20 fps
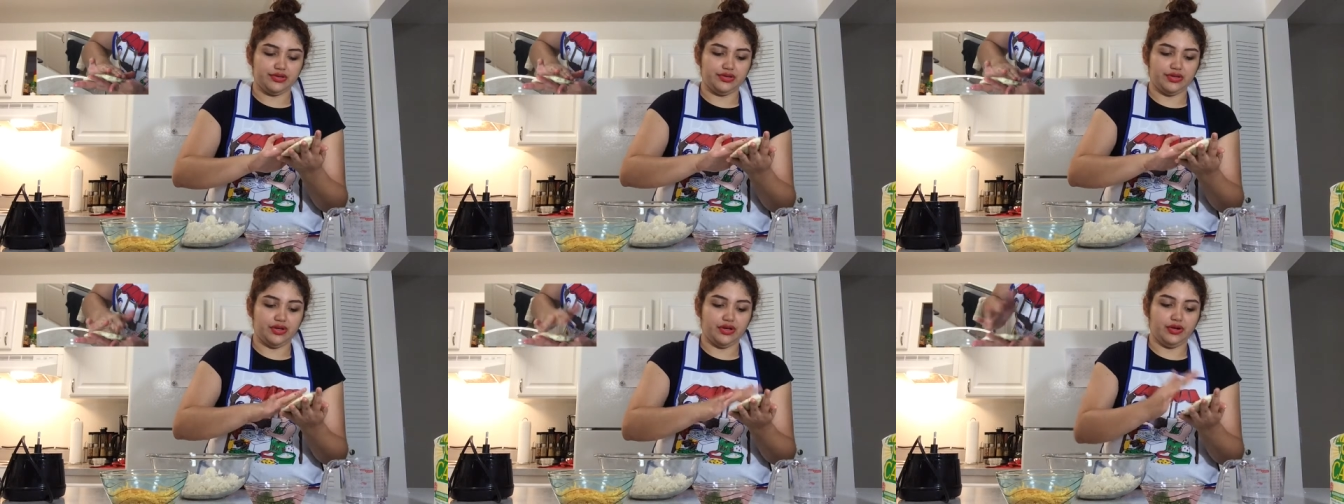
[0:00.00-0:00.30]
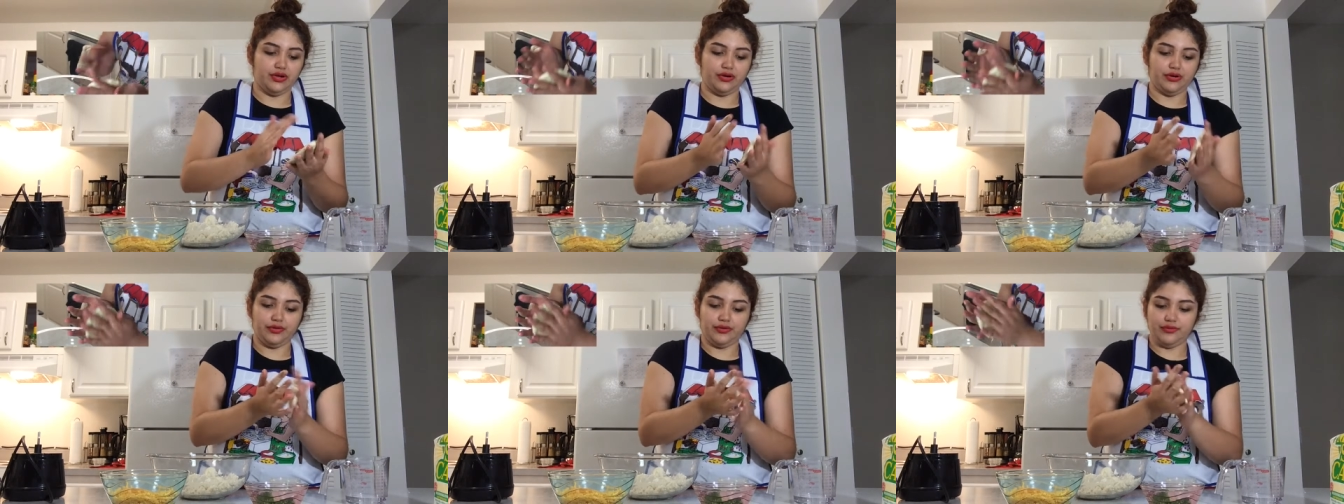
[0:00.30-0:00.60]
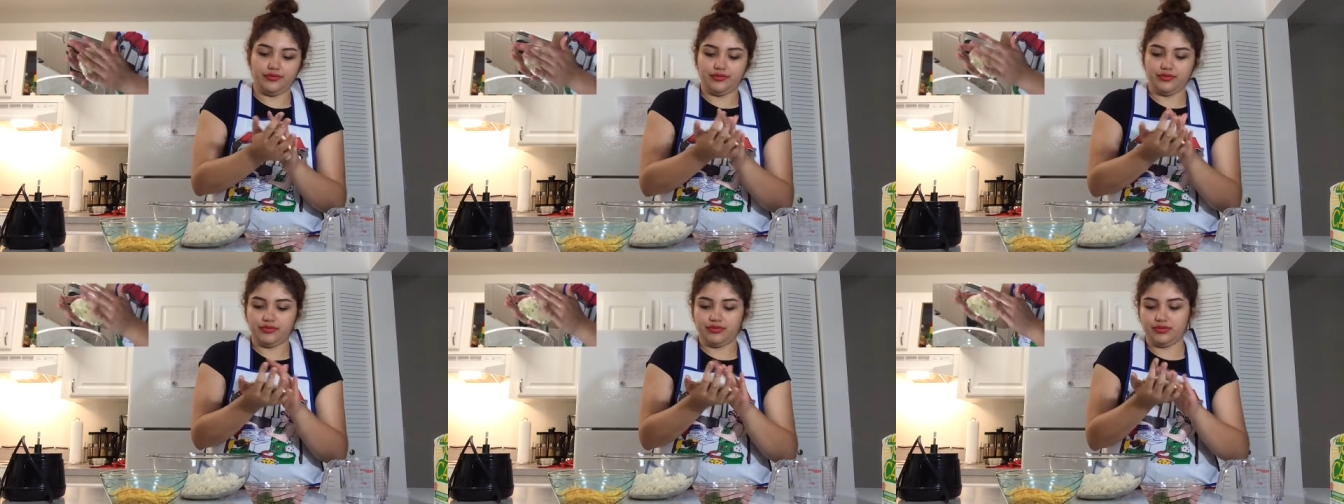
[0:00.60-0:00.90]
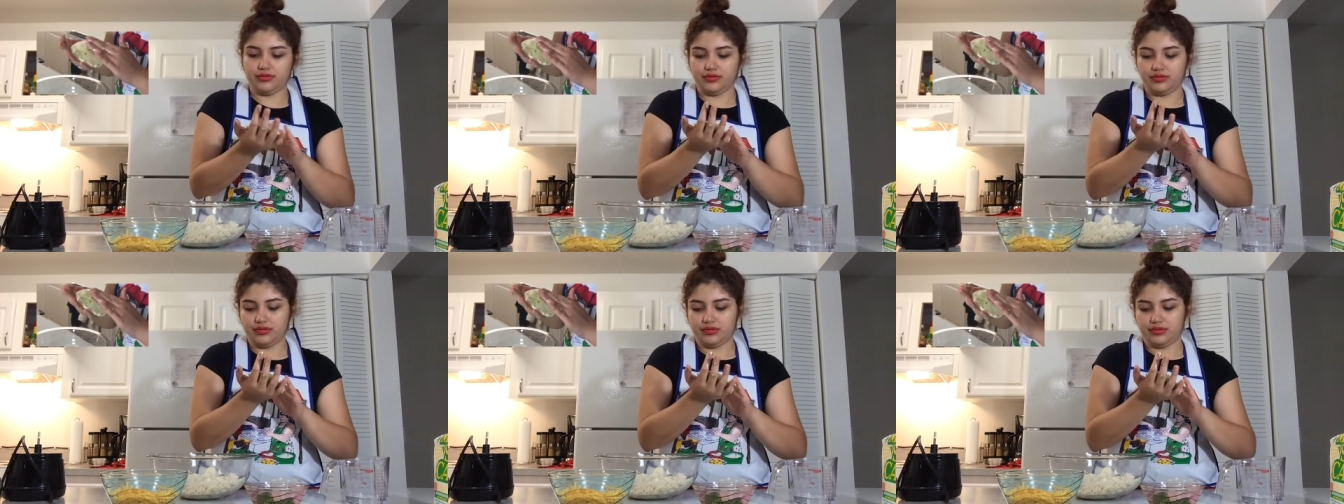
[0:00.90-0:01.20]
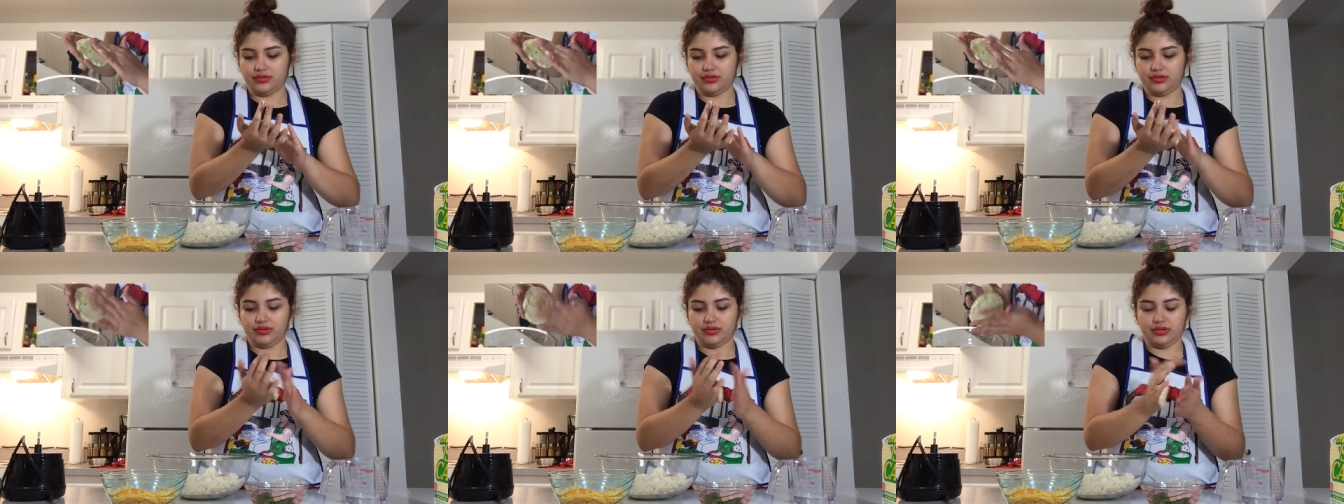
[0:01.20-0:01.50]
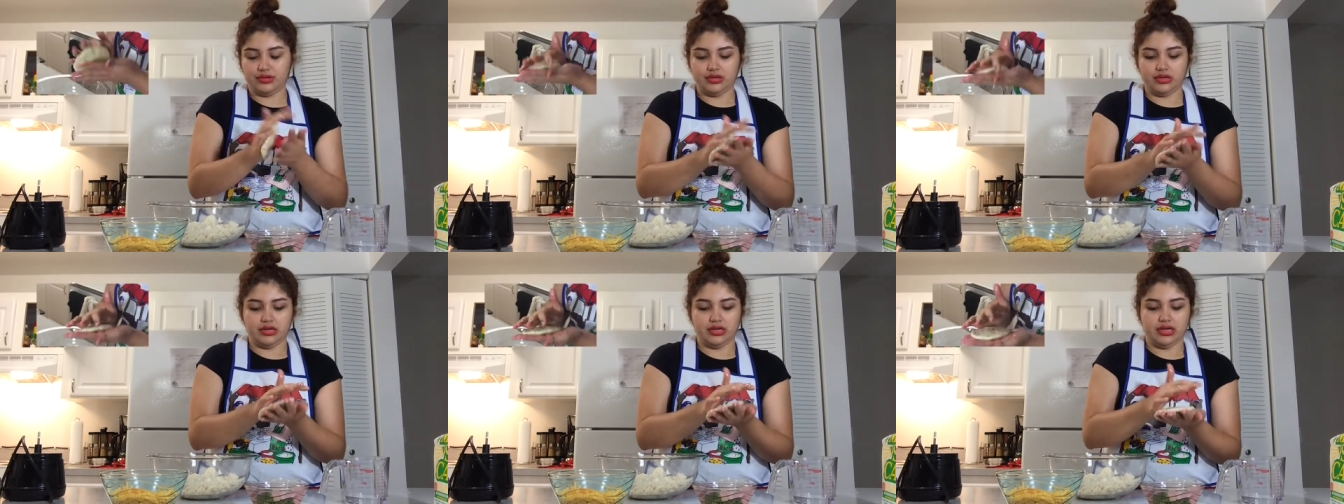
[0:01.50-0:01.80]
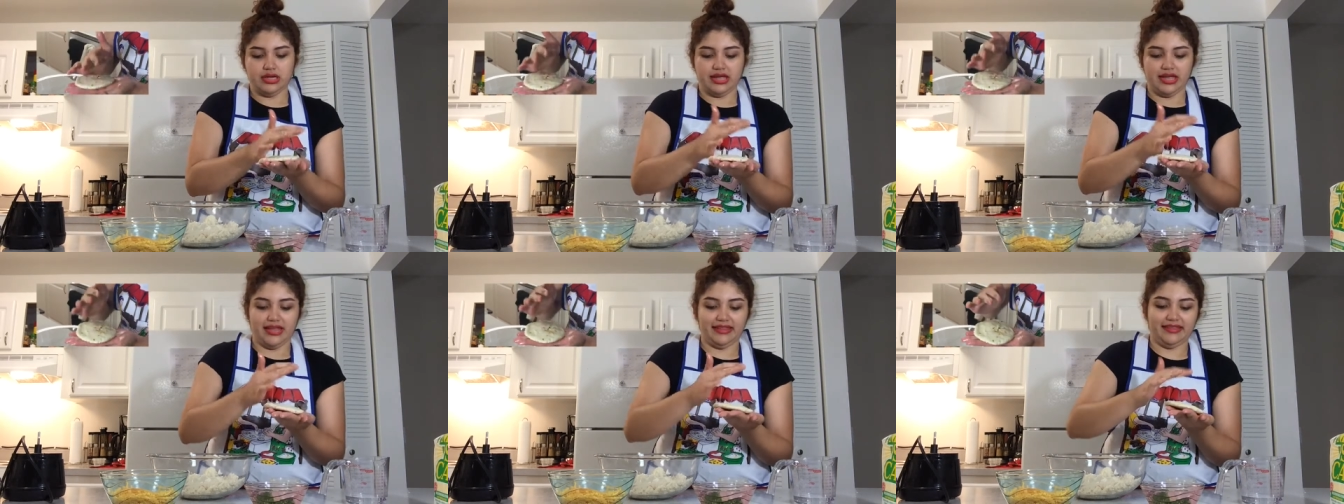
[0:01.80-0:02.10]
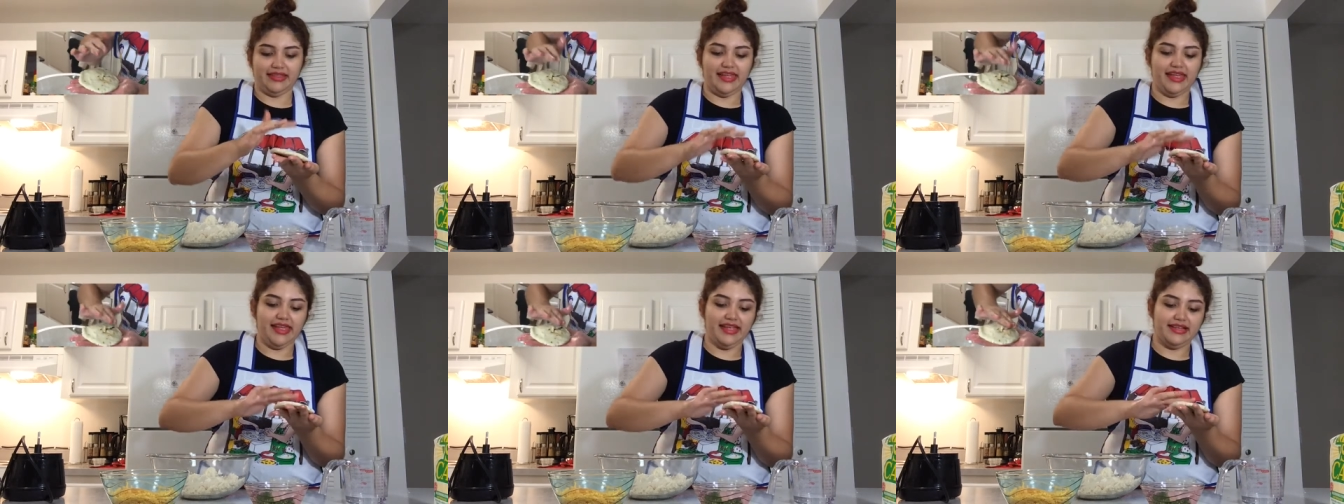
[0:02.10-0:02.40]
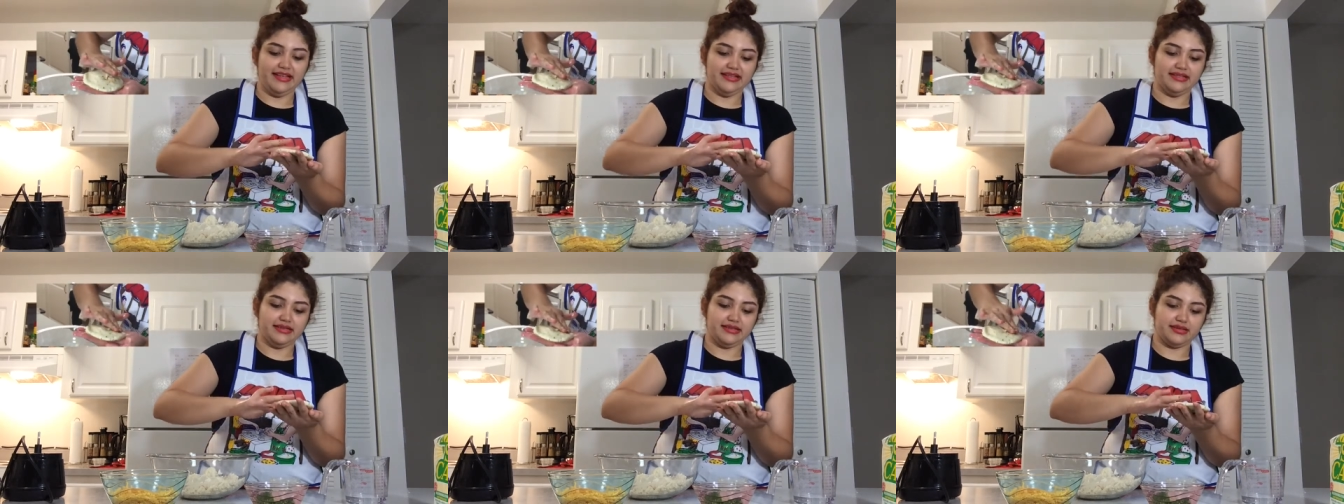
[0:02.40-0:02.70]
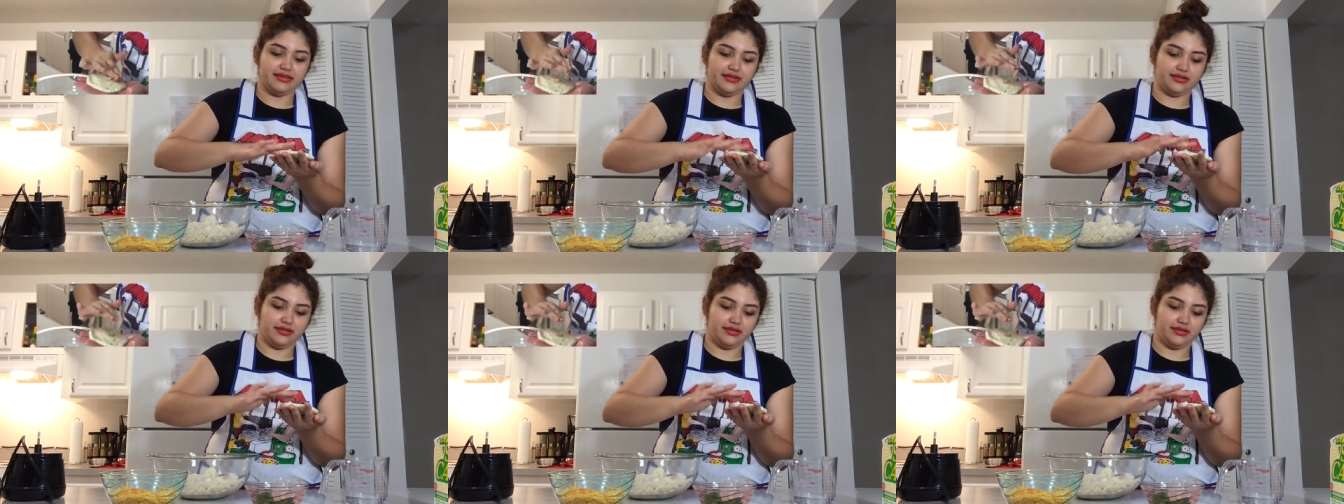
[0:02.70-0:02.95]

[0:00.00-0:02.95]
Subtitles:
So at the end,